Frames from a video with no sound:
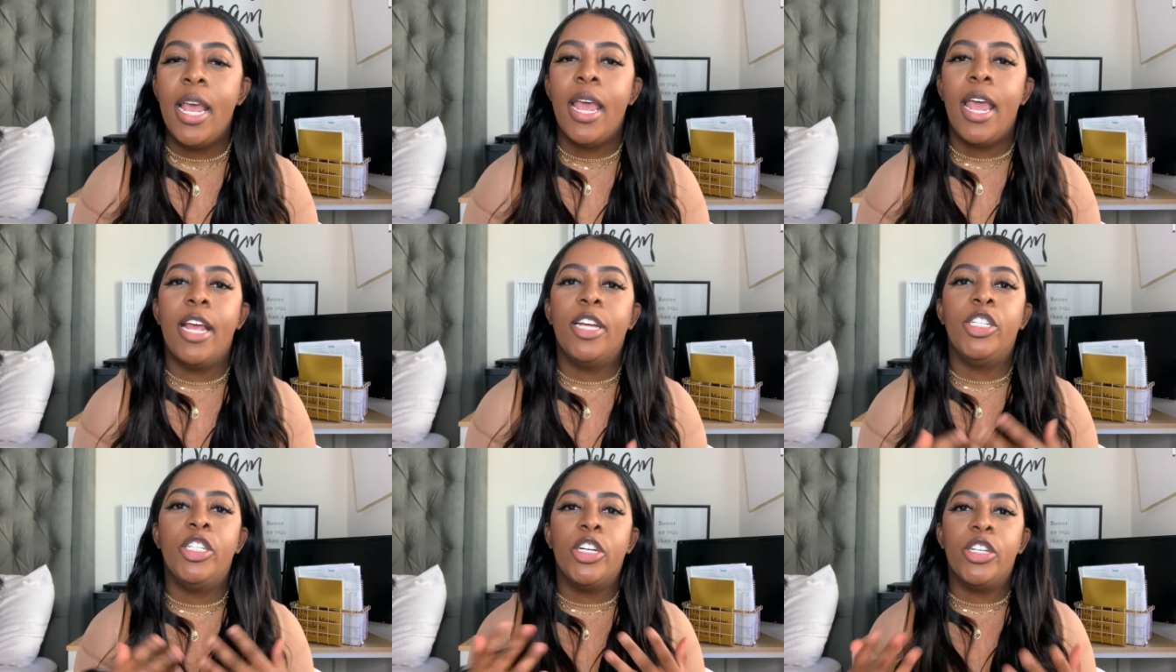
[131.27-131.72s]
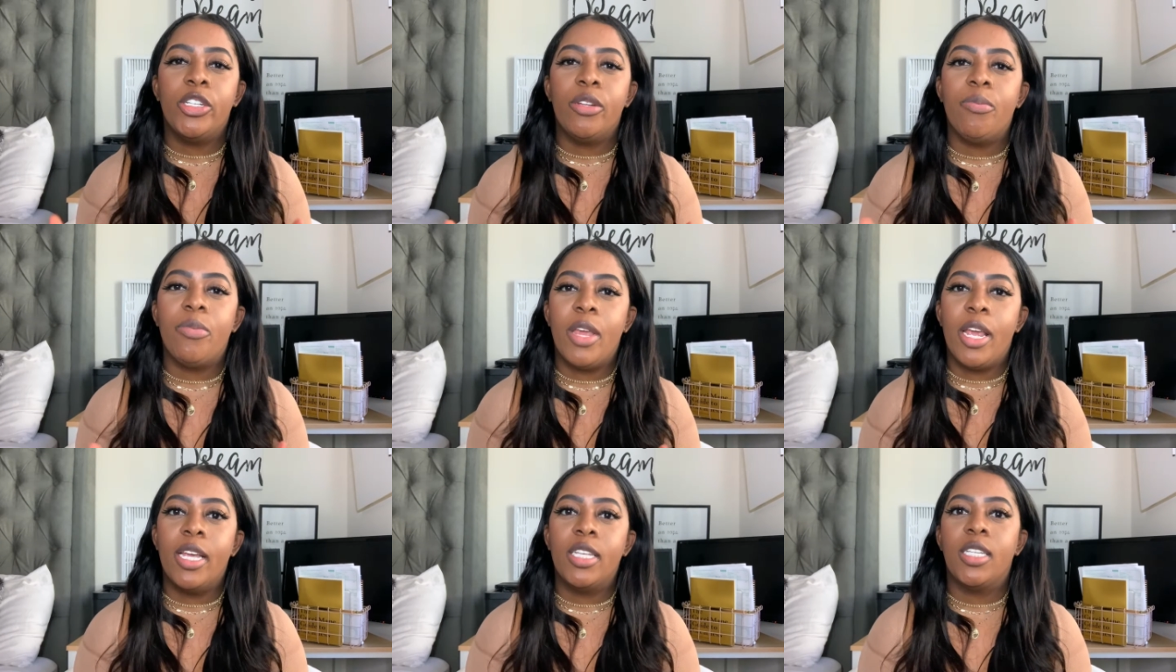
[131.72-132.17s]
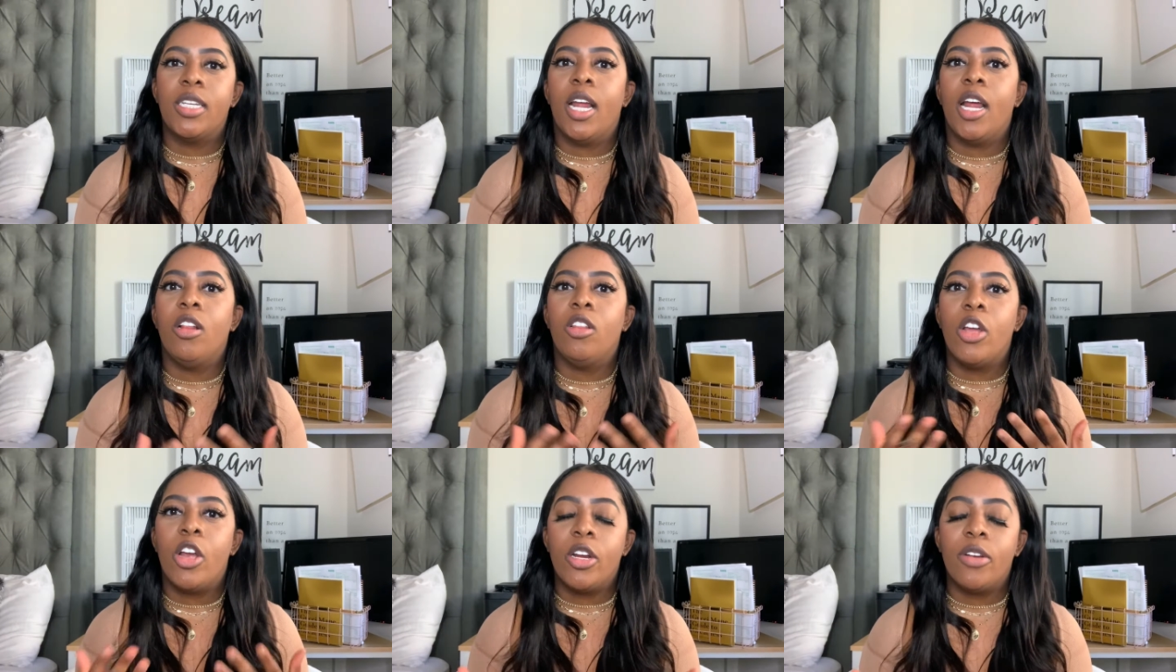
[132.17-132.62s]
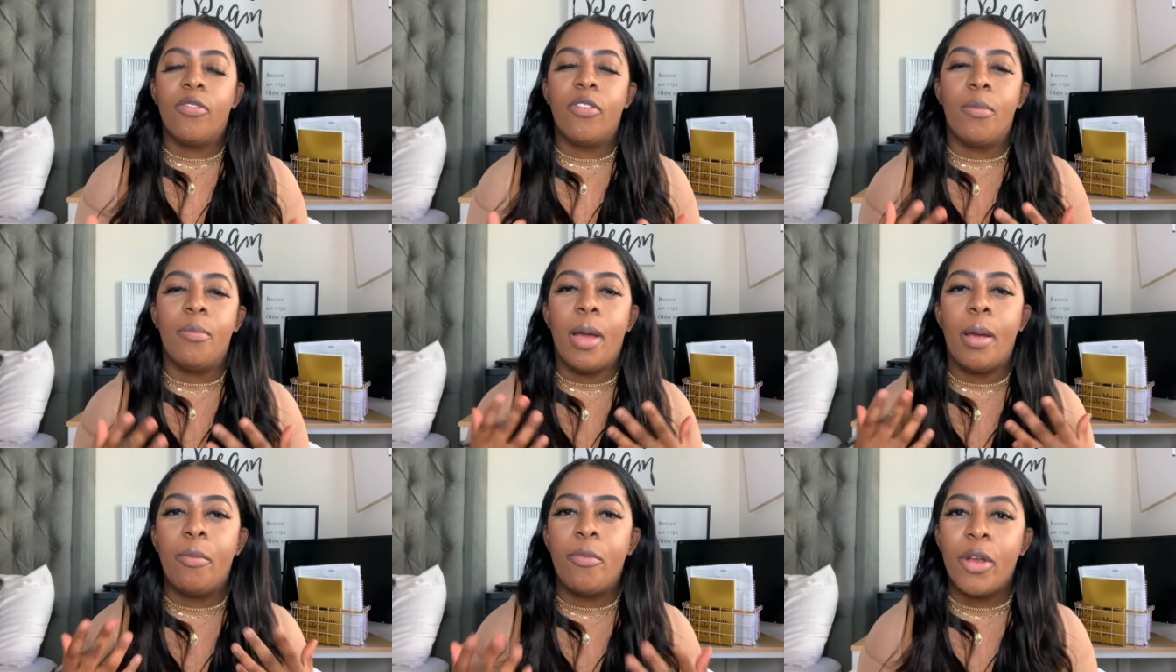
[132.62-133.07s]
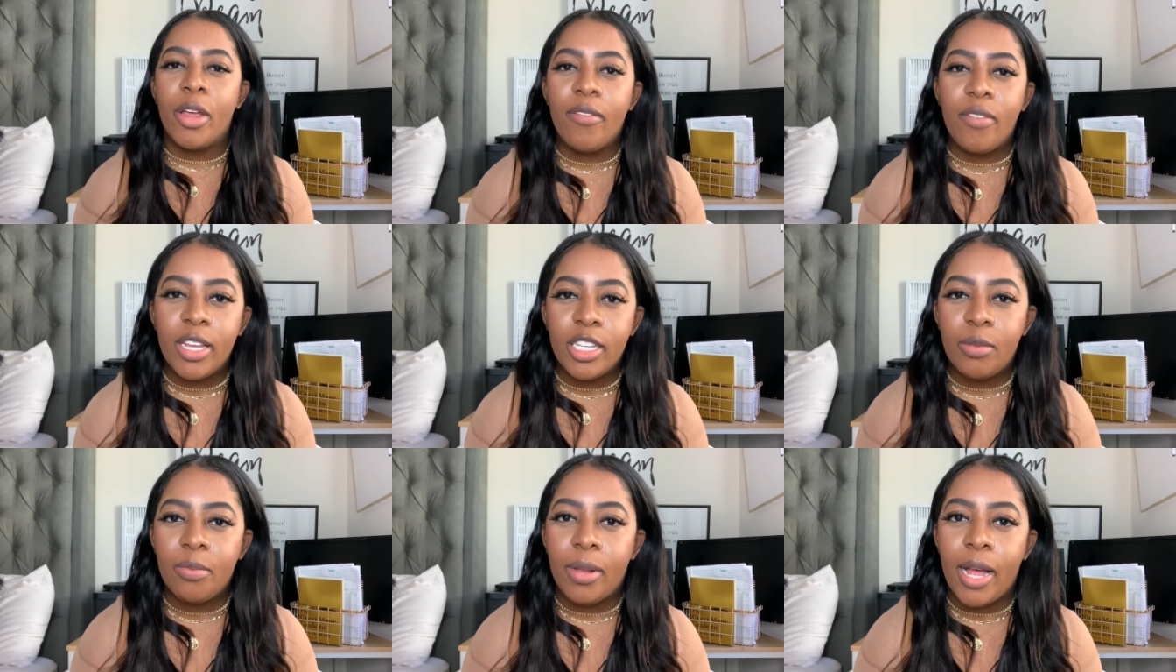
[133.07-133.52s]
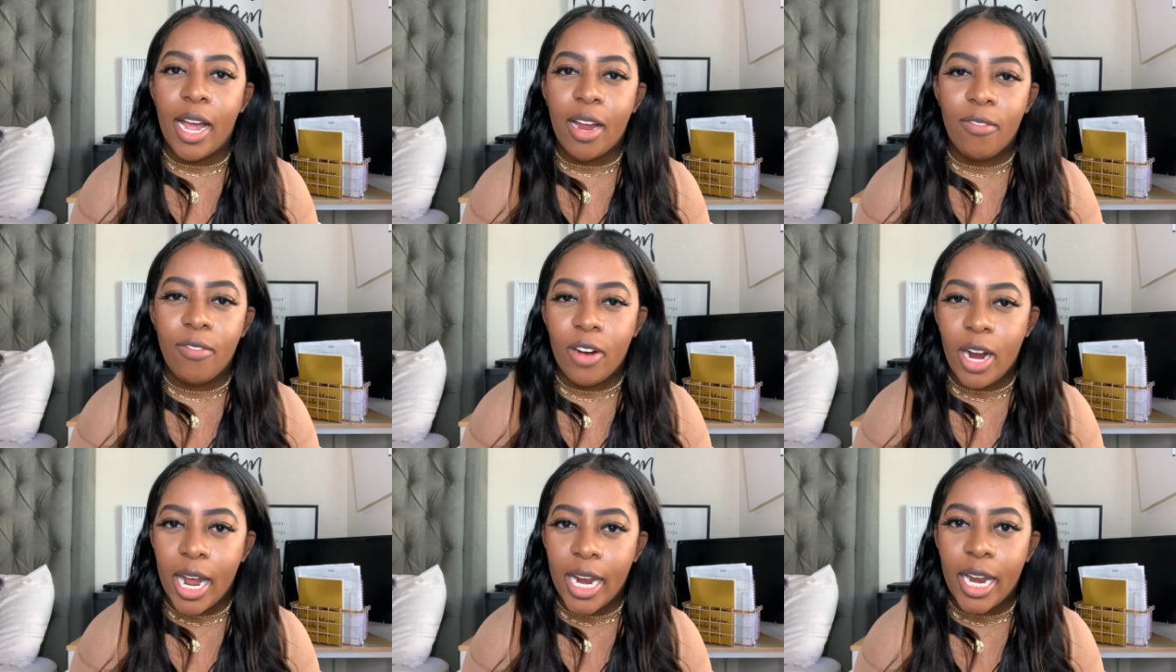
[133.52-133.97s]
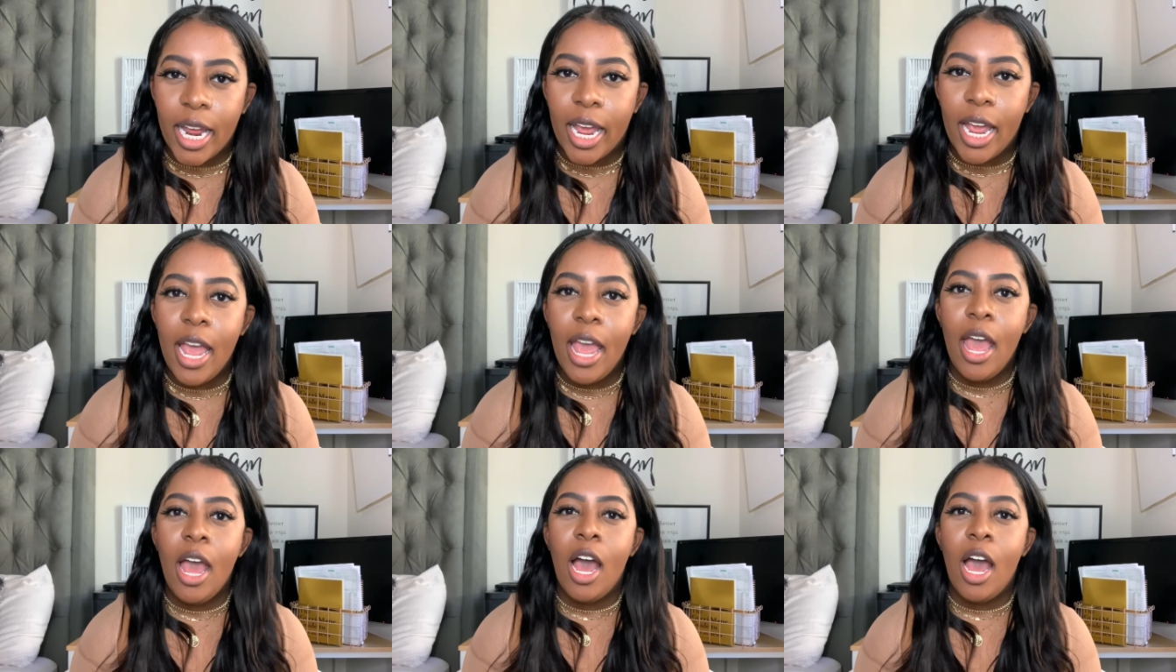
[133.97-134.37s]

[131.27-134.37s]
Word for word: and share some things that i learned from my previous black friday